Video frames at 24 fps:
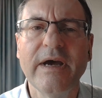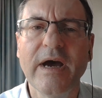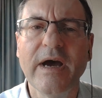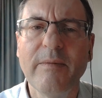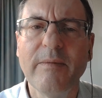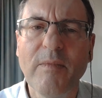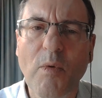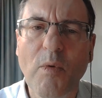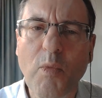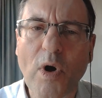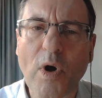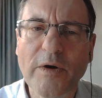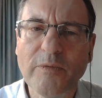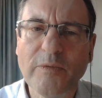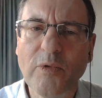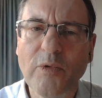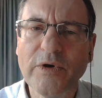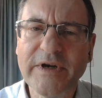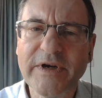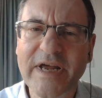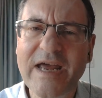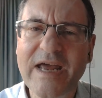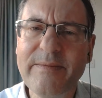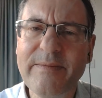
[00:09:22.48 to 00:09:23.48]
Um, what
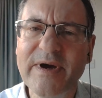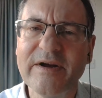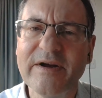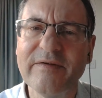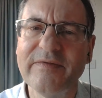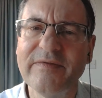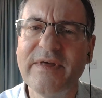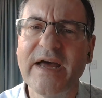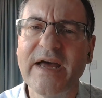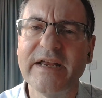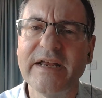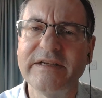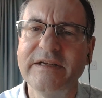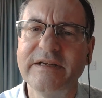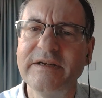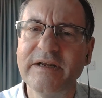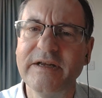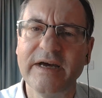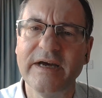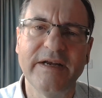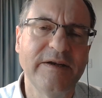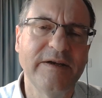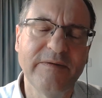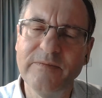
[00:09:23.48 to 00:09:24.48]
what came out of that?
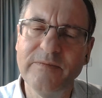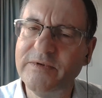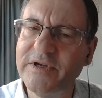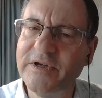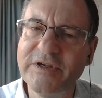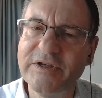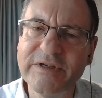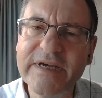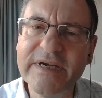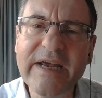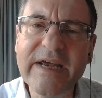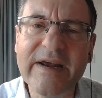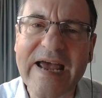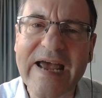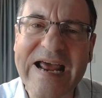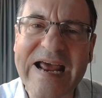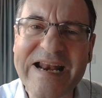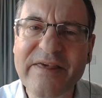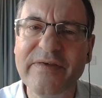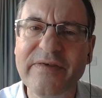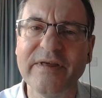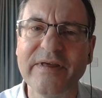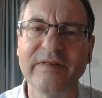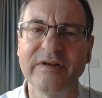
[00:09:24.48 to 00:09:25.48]
And, and did you hear
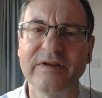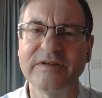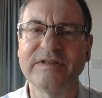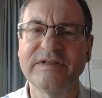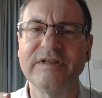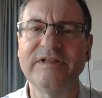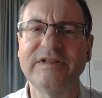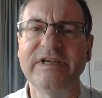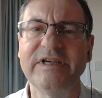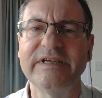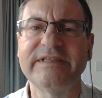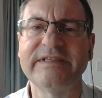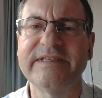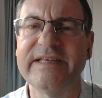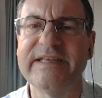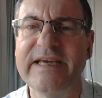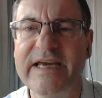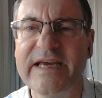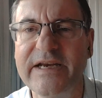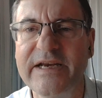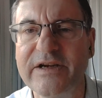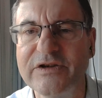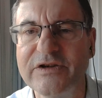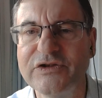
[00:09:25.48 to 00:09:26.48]
anything that suggests
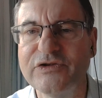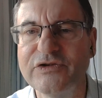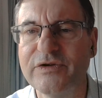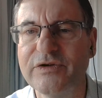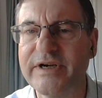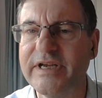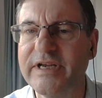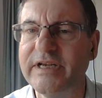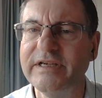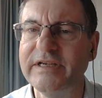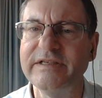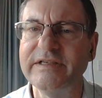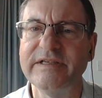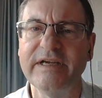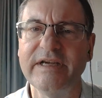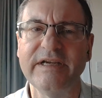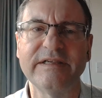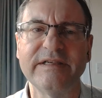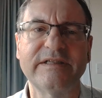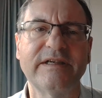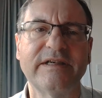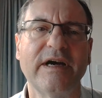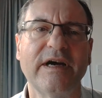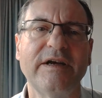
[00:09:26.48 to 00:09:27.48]
the industry is,
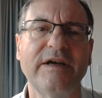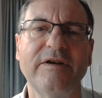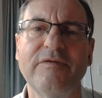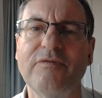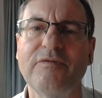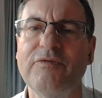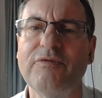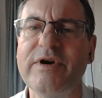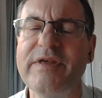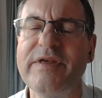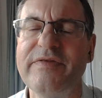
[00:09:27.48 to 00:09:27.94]
is kind of